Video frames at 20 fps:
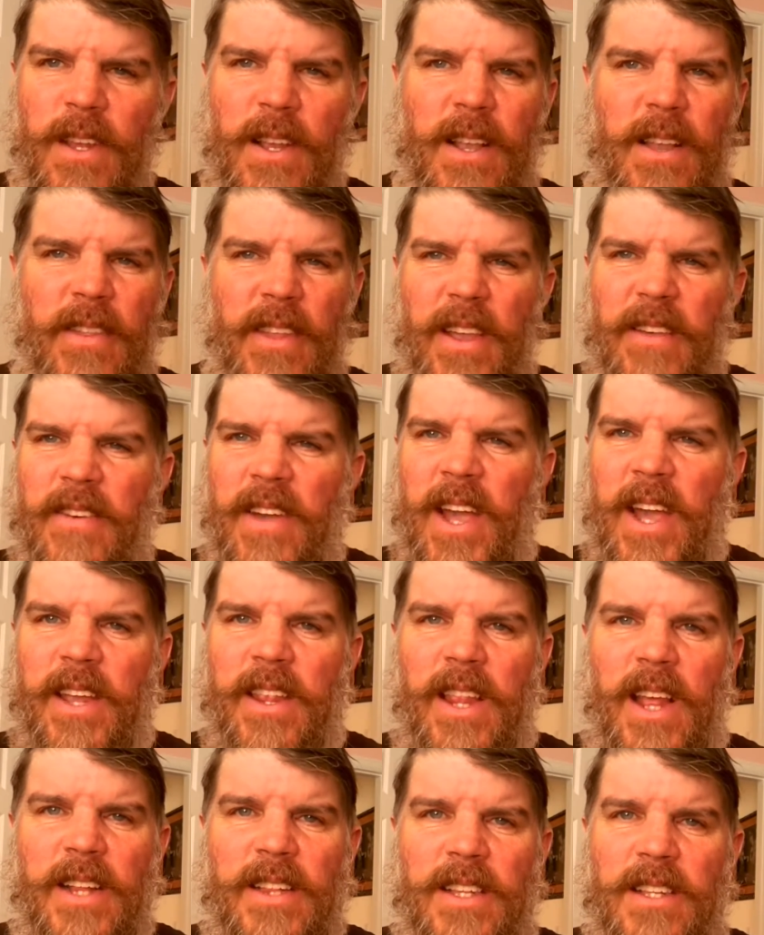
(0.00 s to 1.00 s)
and they've
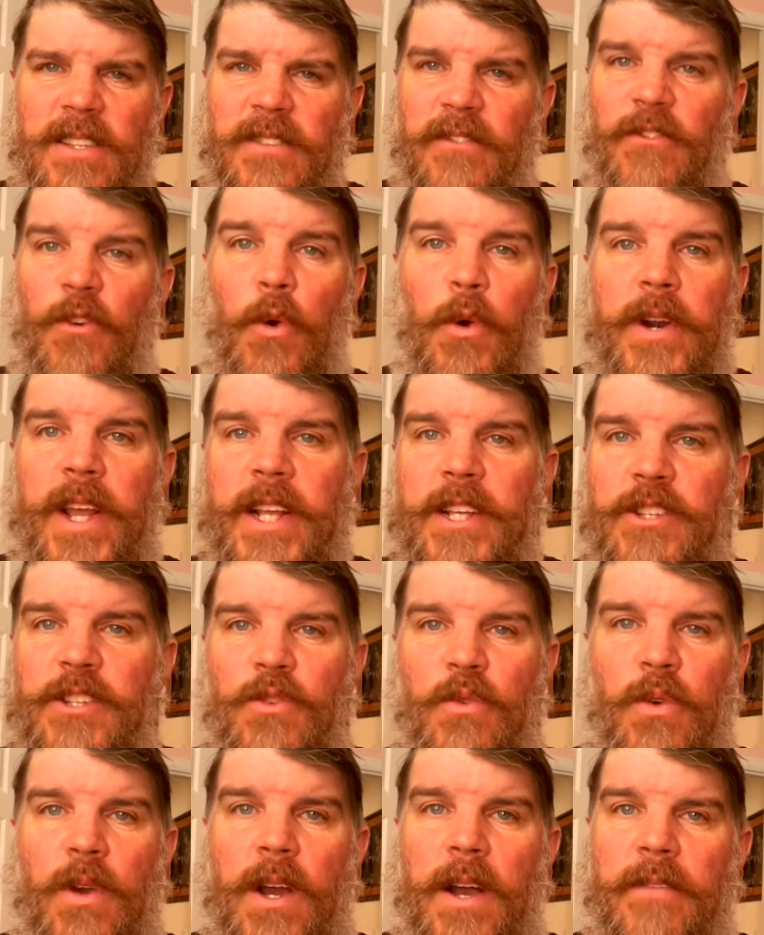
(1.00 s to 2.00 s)
had like this 4-day
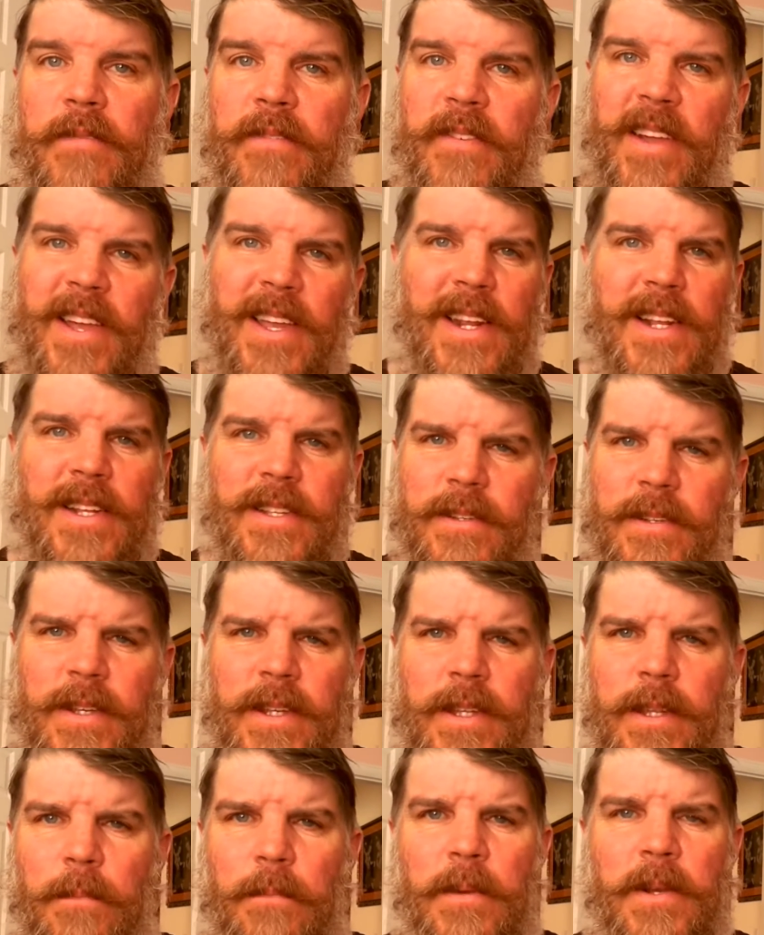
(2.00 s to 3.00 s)
scrub, and it's
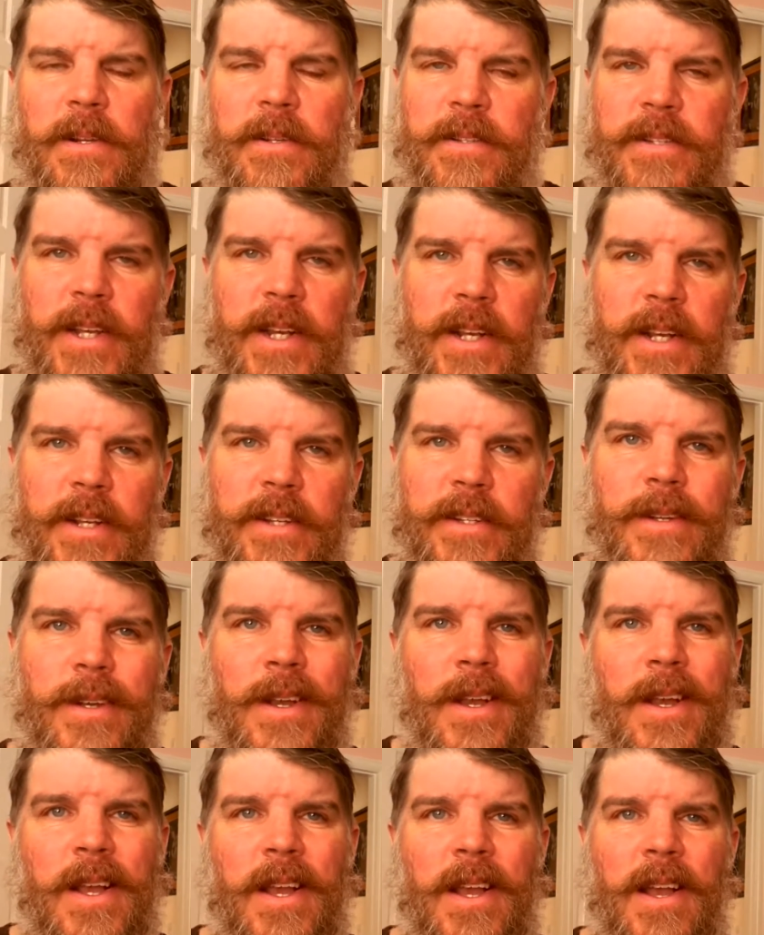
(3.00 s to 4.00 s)
in the beard section.
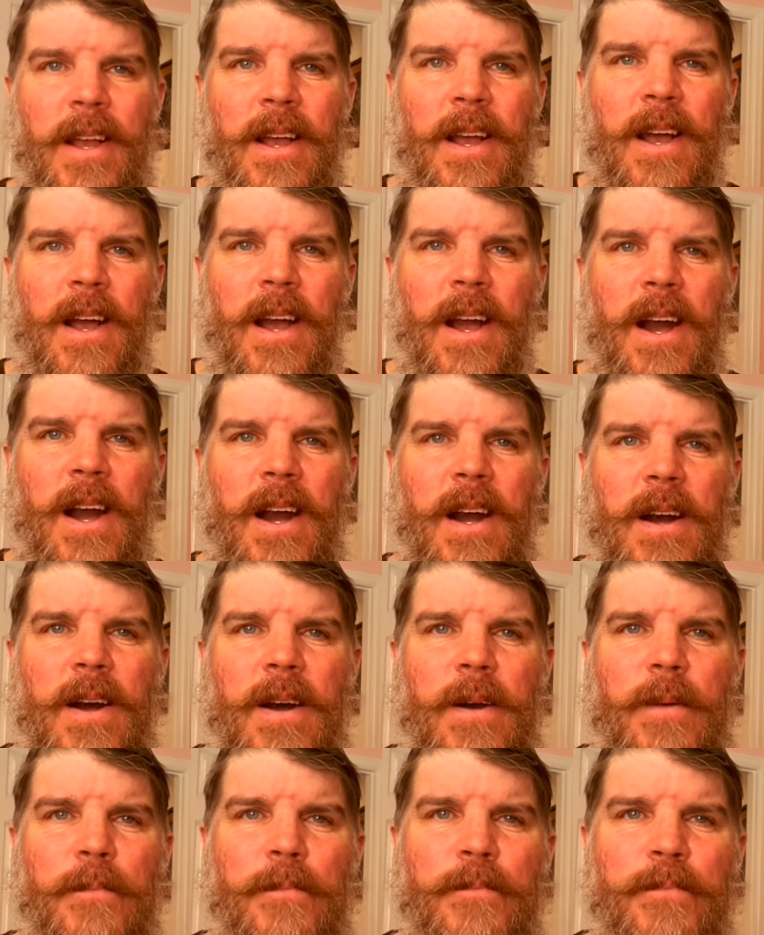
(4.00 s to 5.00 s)

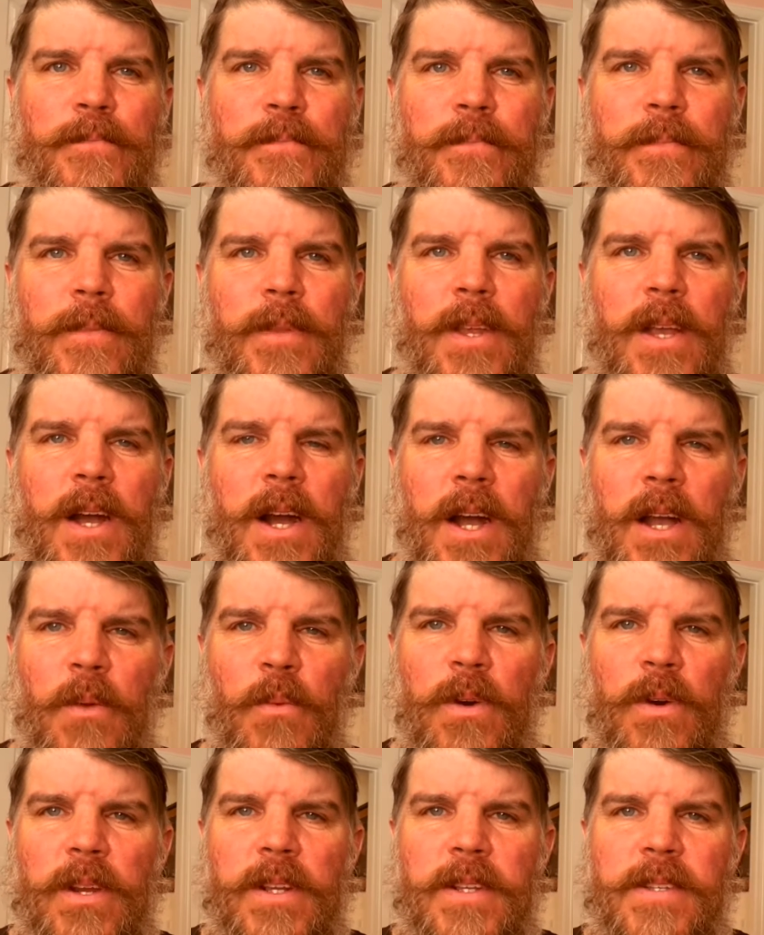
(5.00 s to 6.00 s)
I
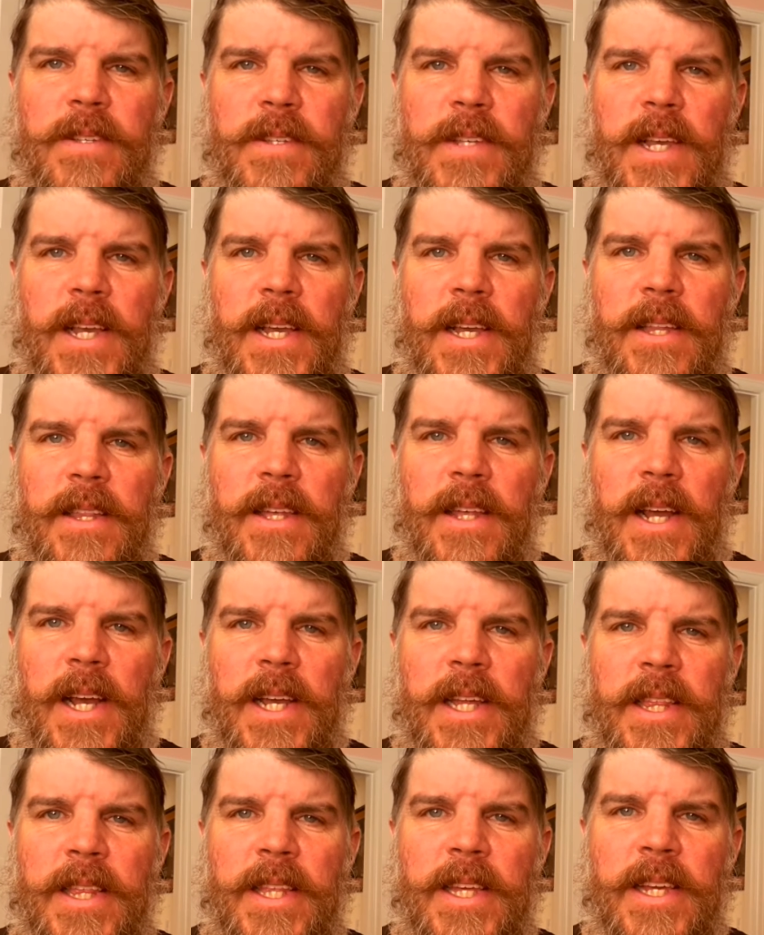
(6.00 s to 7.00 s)
want to say that
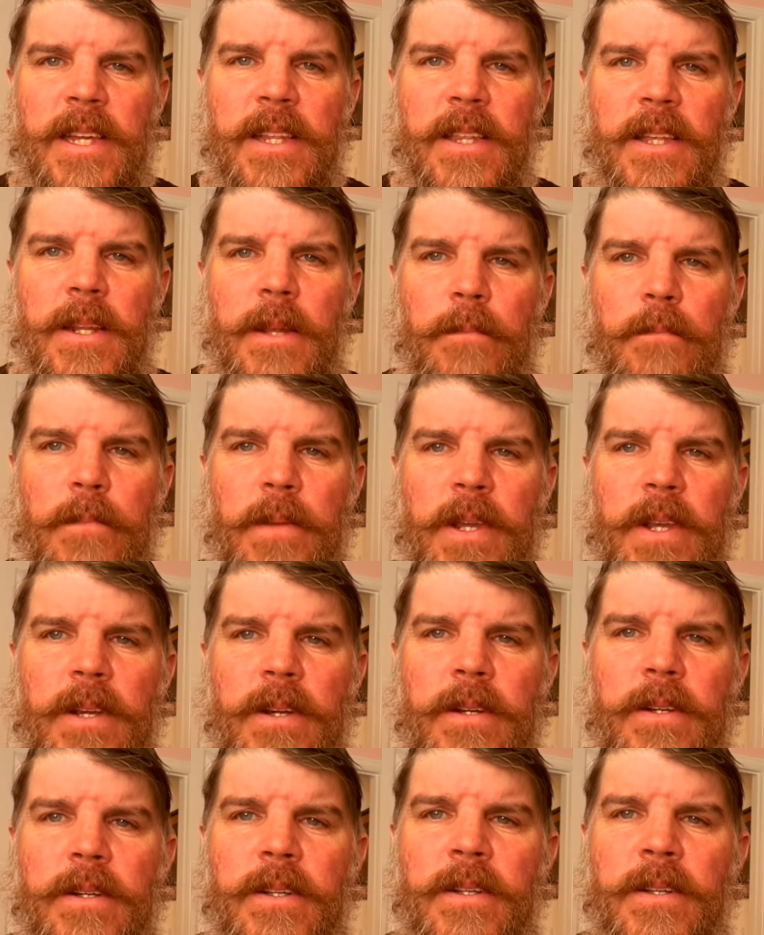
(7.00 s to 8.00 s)
I think that a
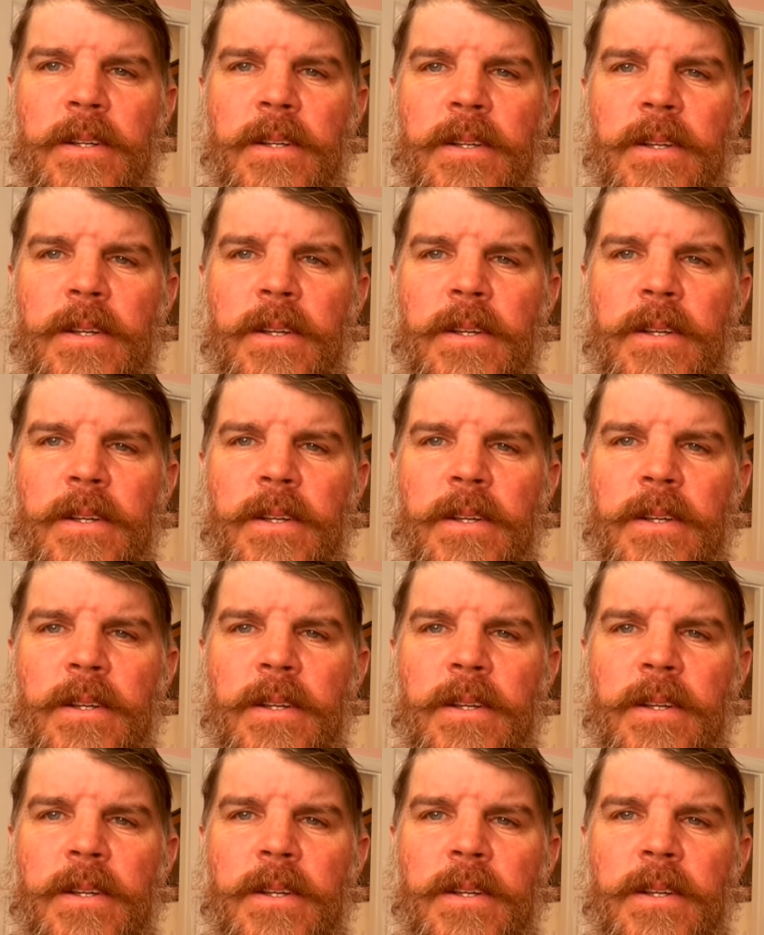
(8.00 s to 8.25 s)
beard